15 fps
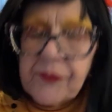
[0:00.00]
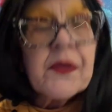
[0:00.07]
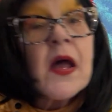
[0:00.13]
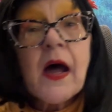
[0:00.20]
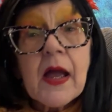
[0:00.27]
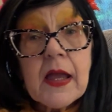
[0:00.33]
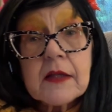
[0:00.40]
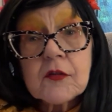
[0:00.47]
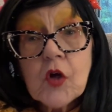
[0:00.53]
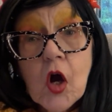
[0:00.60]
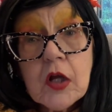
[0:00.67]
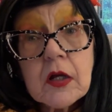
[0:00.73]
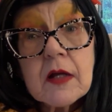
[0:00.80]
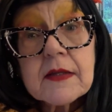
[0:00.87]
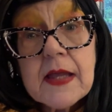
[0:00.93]
I had
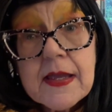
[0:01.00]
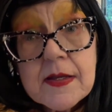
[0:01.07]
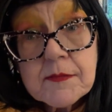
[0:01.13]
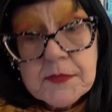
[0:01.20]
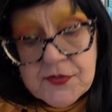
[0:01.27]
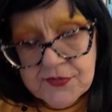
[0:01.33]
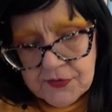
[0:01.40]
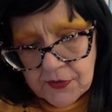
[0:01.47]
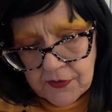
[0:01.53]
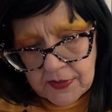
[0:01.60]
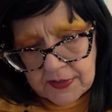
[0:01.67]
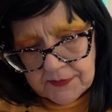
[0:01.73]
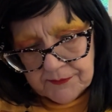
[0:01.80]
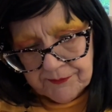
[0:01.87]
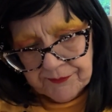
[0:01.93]
gone on
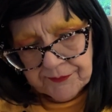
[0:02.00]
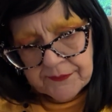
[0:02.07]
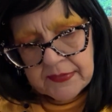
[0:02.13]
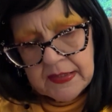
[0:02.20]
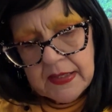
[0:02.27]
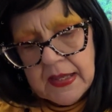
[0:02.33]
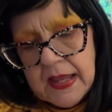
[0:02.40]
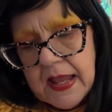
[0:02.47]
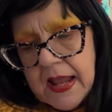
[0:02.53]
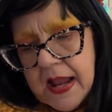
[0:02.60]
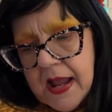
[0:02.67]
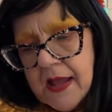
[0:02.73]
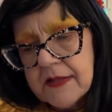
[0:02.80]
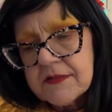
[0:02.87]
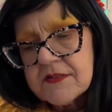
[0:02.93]
Amazon,
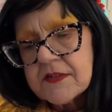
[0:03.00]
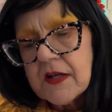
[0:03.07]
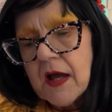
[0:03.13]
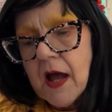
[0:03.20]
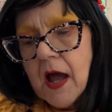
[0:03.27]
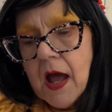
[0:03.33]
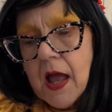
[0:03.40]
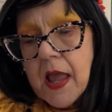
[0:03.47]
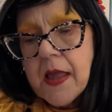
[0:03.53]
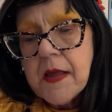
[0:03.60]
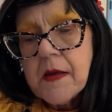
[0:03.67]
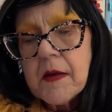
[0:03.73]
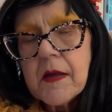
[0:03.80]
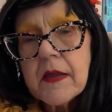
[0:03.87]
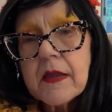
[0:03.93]
and I
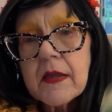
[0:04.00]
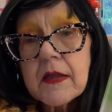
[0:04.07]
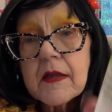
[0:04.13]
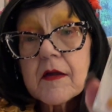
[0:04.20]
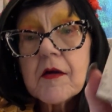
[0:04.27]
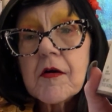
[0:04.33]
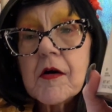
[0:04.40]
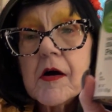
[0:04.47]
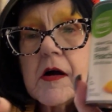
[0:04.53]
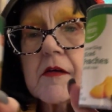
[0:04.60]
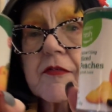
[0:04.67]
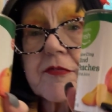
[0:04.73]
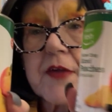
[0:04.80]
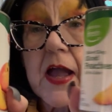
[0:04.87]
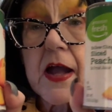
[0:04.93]

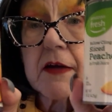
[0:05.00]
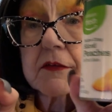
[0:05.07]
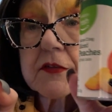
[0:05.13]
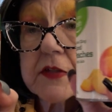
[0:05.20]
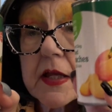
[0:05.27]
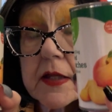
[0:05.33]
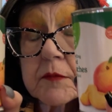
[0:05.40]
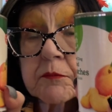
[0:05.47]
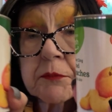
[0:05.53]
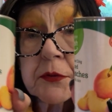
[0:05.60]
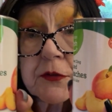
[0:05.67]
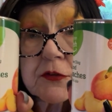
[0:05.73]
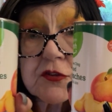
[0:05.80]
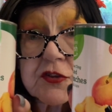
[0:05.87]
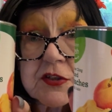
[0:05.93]
found and
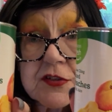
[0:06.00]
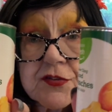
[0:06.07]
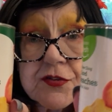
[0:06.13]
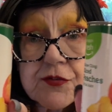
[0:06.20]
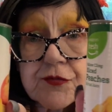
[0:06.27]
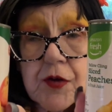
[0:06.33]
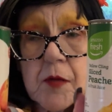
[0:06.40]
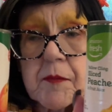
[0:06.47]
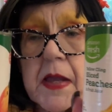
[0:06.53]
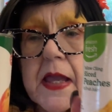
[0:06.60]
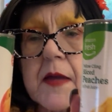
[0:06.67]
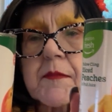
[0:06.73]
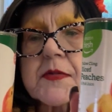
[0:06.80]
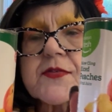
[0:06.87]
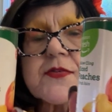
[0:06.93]
purchased from
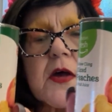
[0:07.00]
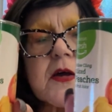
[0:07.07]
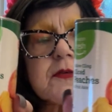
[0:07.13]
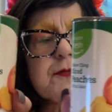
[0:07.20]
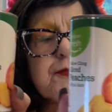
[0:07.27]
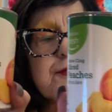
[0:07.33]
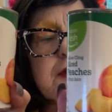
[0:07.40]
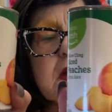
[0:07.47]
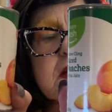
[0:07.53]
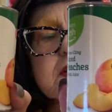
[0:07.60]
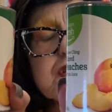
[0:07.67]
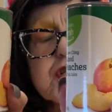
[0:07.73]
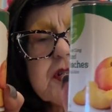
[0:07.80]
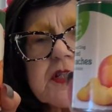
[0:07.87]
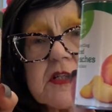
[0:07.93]
Amazon
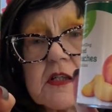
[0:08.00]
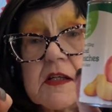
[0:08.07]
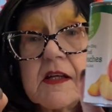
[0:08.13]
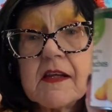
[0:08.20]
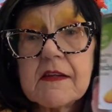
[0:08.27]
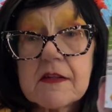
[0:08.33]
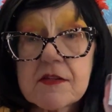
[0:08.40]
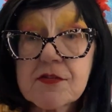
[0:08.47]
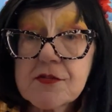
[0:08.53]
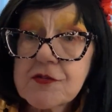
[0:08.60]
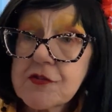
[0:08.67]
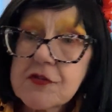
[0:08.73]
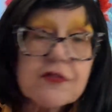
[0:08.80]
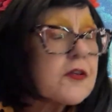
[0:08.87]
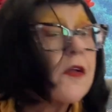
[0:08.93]
Fresh. This is
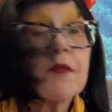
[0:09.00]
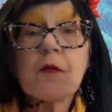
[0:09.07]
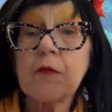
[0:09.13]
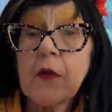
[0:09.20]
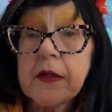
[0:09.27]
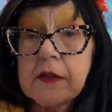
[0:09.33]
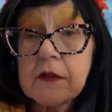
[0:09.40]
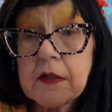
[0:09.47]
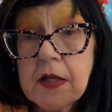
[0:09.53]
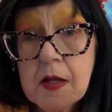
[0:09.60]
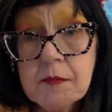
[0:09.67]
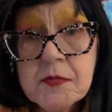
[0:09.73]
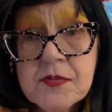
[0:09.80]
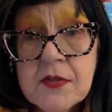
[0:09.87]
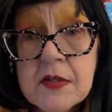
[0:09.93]
just on the regular
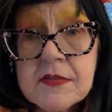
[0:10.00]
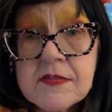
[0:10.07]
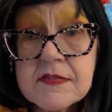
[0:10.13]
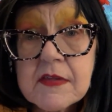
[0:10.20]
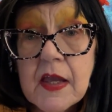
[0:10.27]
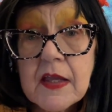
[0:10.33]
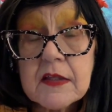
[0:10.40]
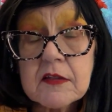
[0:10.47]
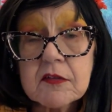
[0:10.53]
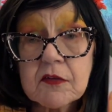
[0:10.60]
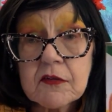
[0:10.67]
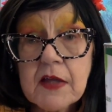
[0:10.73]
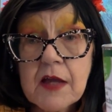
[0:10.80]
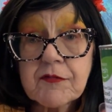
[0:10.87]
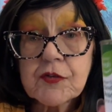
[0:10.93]
Amazon site. You
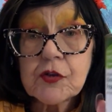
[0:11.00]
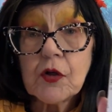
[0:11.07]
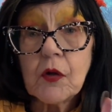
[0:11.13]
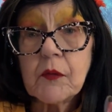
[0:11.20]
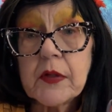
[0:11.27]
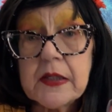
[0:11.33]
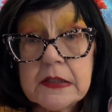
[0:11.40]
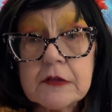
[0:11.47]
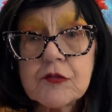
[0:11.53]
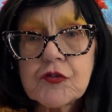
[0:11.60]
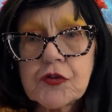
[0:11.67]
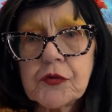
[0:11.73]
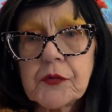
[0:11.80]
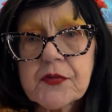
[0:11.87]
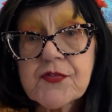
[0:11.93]
don't have to go
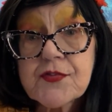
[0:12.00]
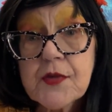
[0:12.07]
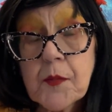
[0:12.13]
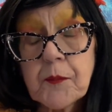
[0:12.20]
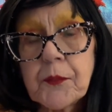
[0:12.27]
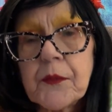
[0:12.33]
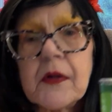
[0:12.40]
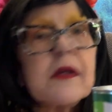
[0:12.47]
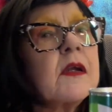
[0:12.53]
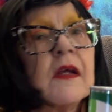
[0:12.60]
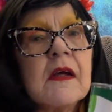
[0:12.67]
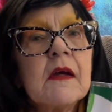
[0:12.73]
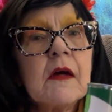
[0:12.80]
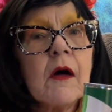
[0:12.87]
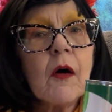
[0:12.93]
into a separate
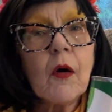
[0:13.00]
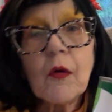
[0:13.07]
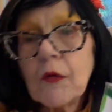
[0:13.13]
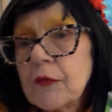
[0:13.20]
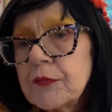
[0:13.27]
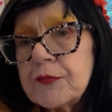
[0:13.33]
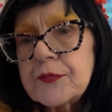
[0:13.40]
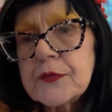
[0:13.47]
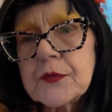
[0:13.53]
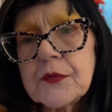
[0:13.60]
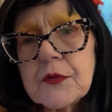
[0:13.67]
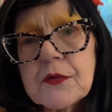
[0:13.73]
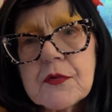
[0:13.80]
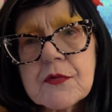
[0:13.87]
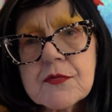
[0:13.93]
Whole
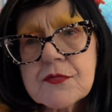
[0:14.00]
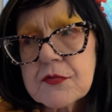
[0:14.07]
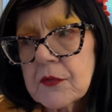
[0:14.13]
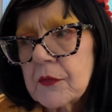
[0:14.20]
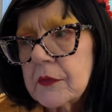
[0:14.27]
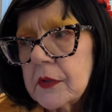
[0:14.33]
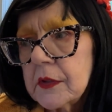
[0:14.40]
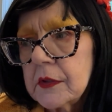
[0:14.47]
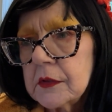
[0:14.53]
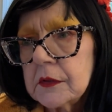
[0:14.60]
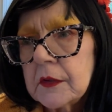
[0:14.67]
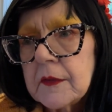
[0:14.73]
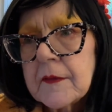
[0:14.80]
Foods or